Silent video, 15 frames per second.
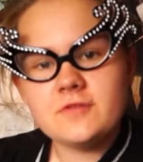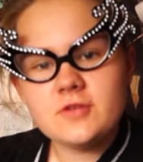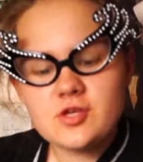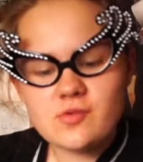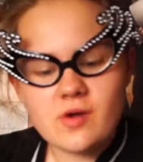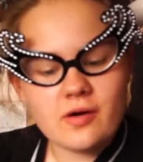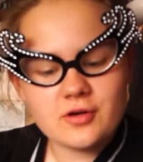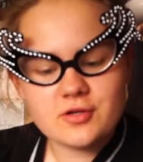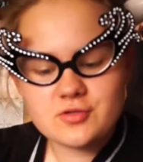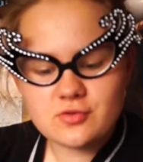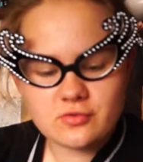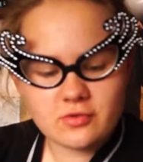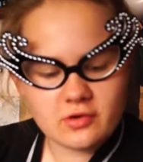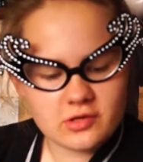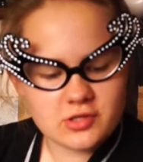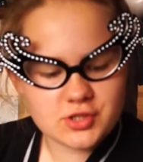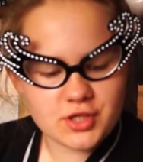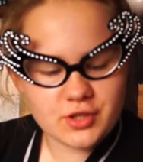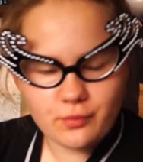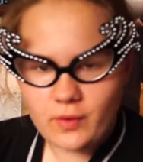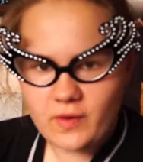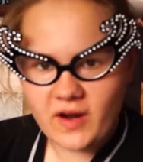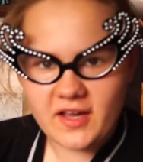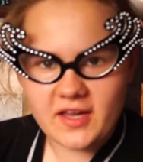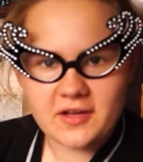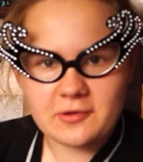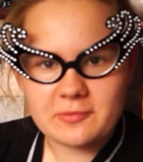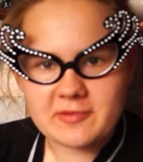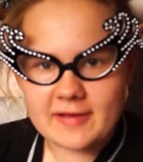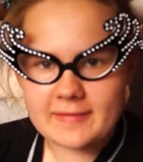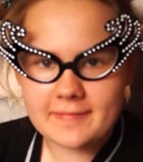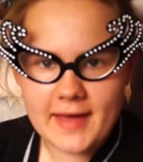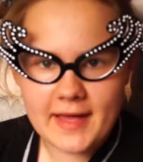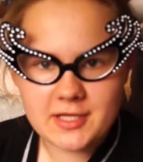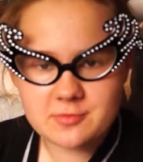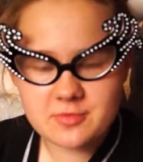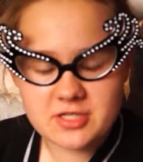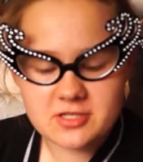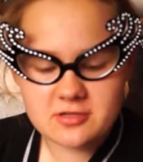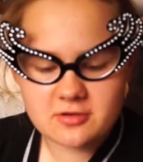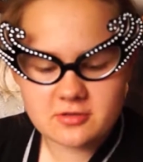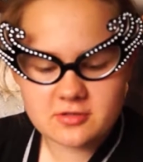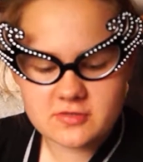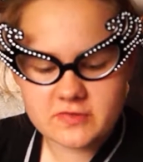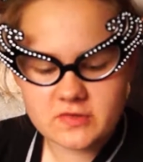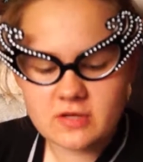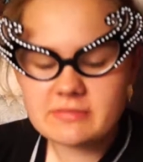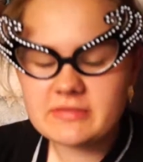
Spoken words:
you are at all wondering where I get all my badge materials from,